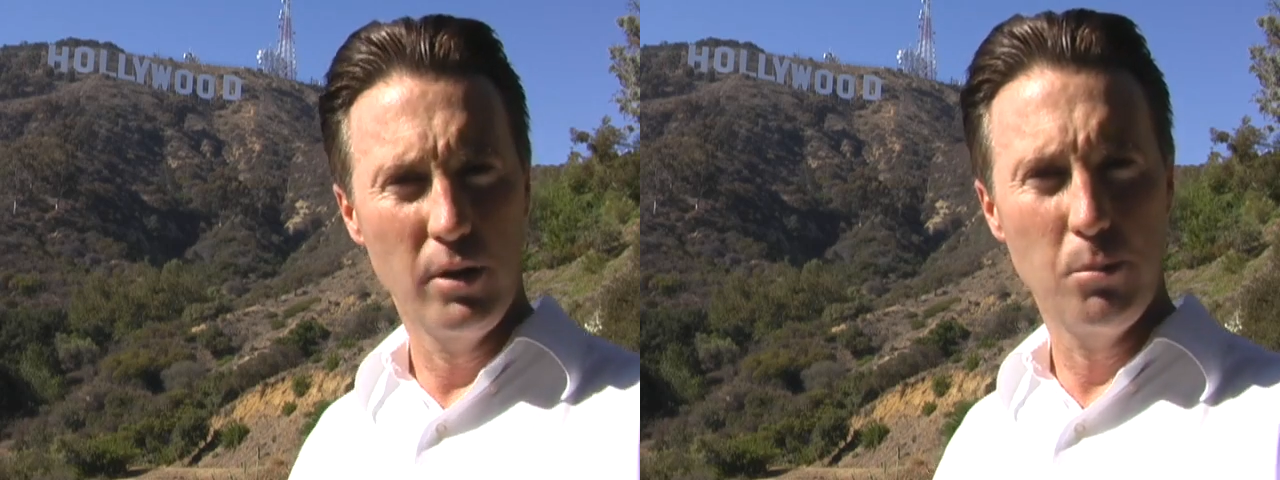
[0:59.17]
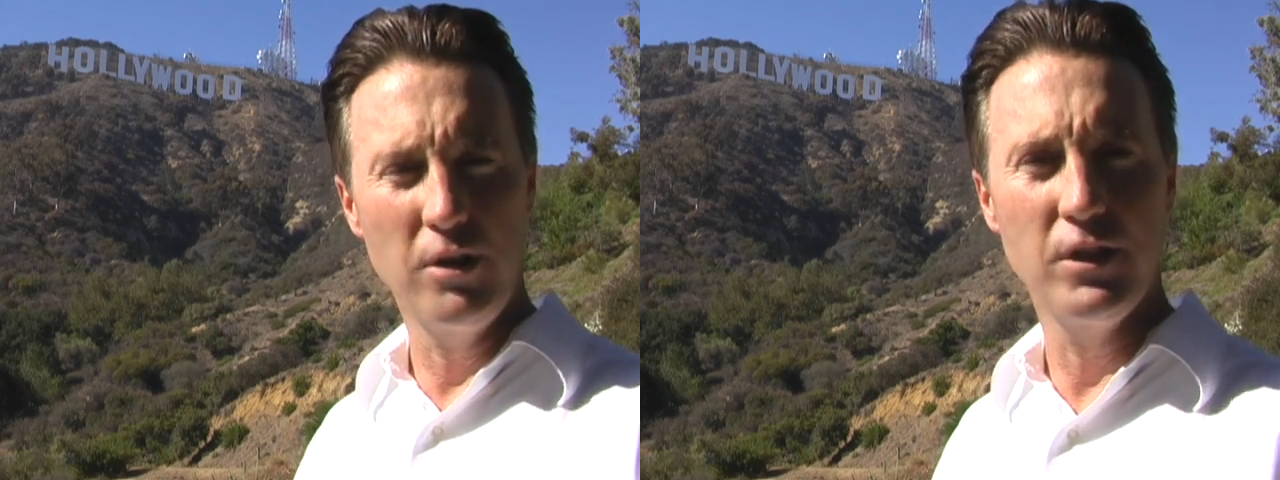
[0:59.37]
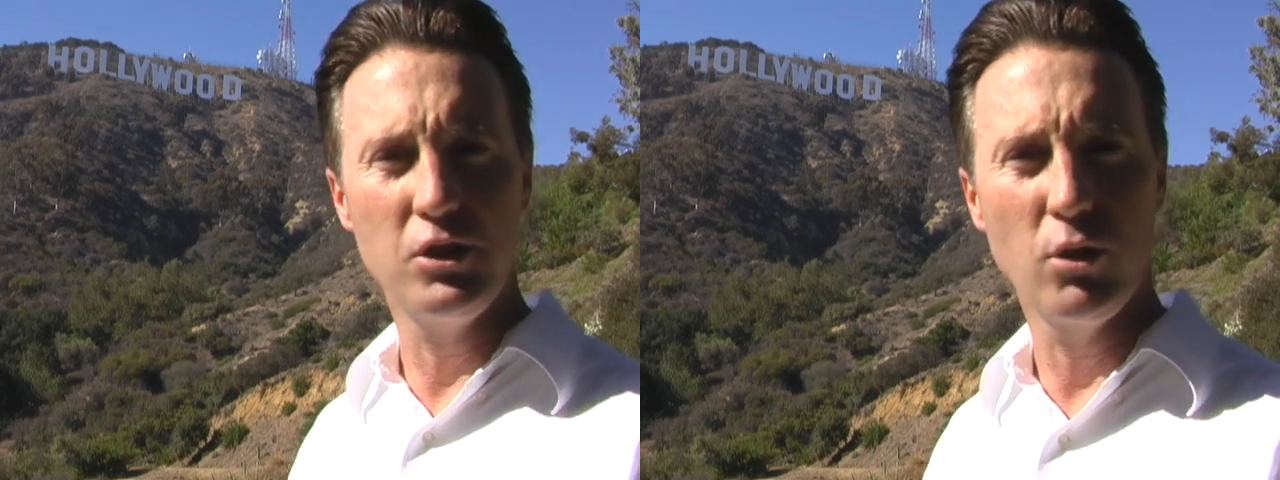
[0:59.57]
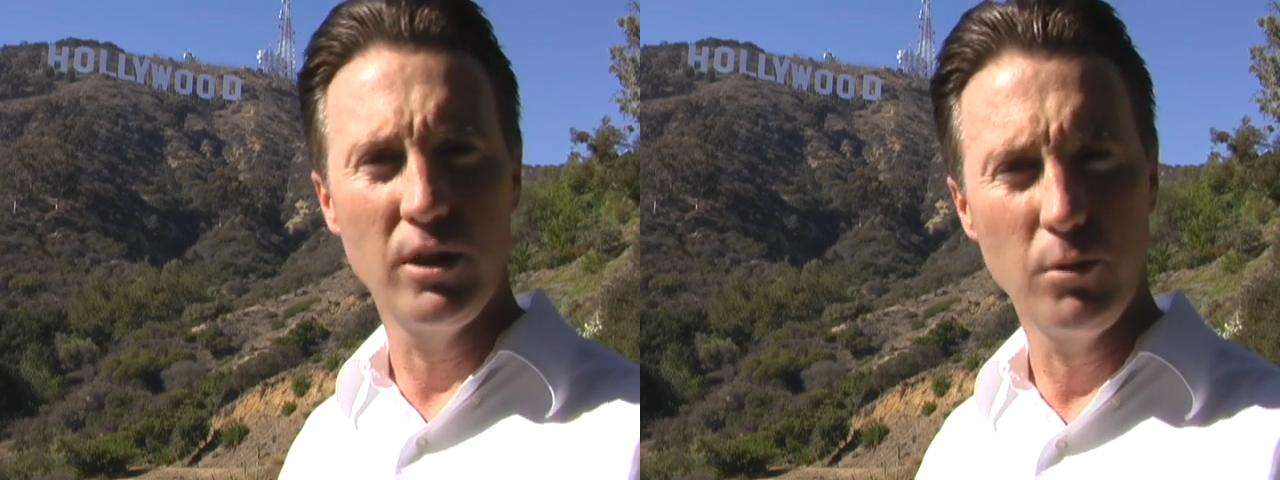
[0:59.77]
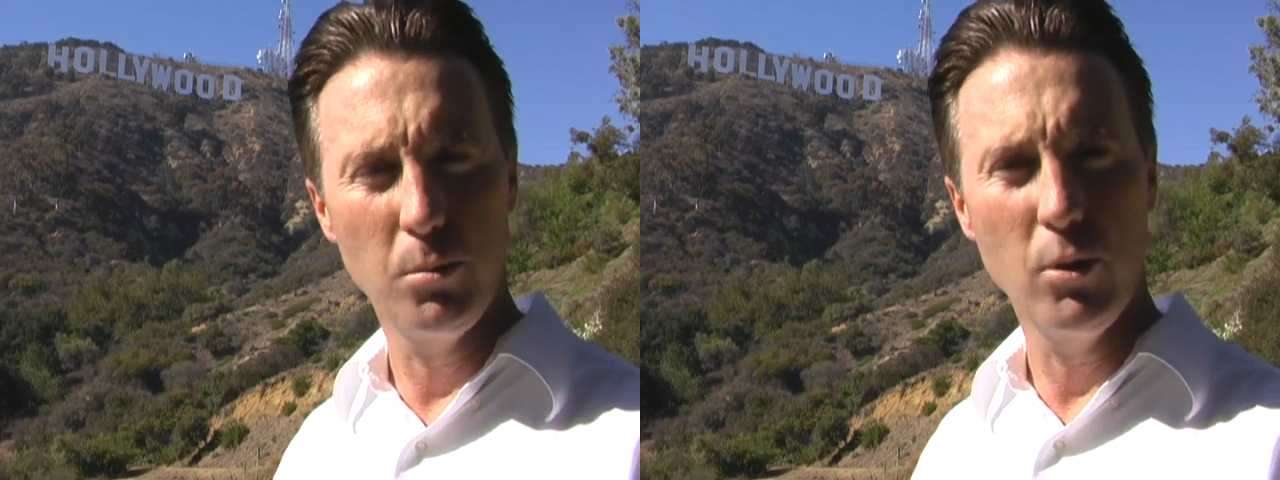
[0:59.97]
On a previous show
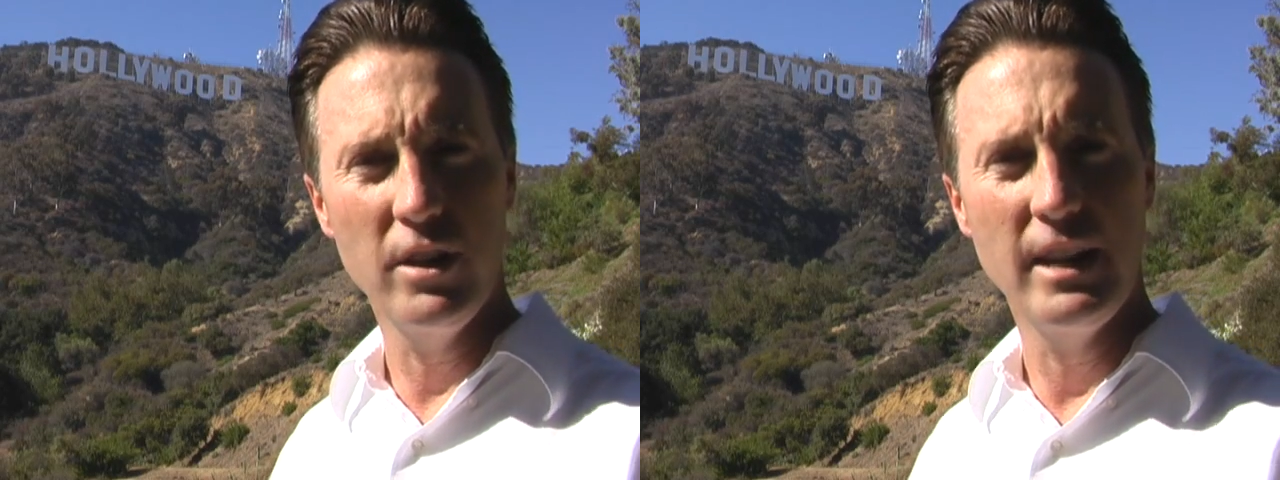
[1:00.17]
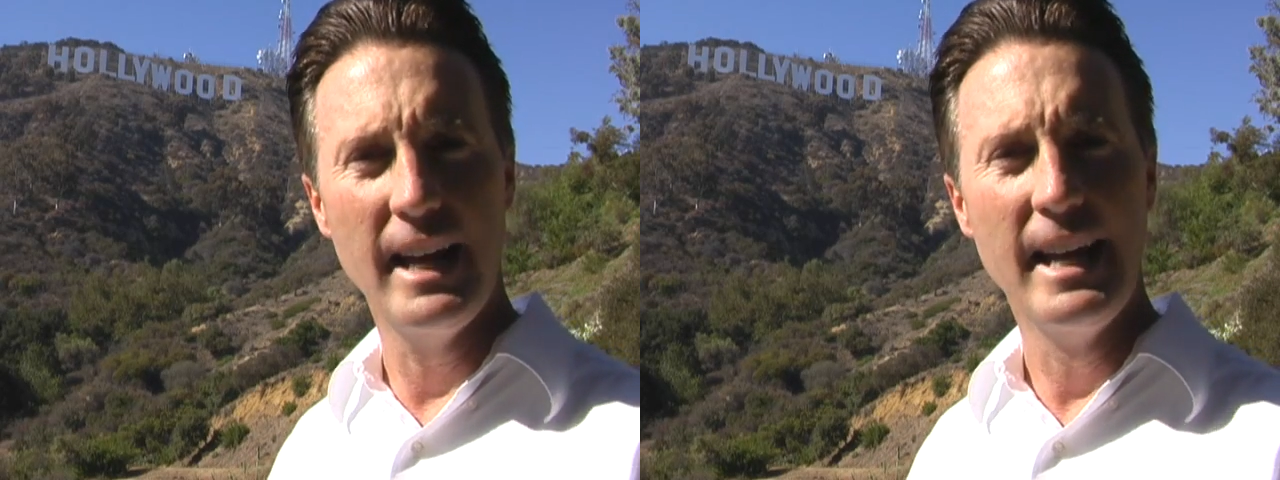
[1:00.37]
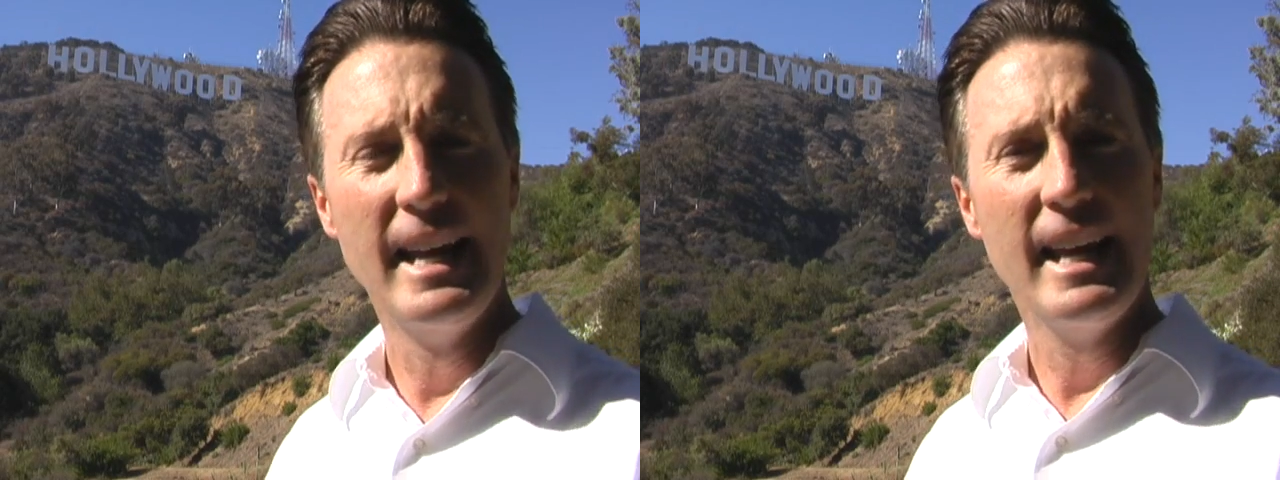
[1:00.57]
I reported that